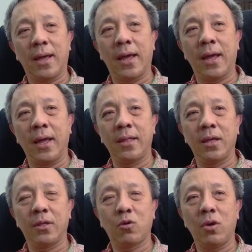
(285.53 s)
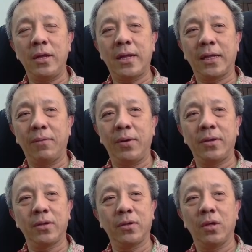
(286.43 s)
and the scholarly
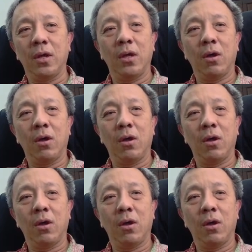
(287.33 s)
databases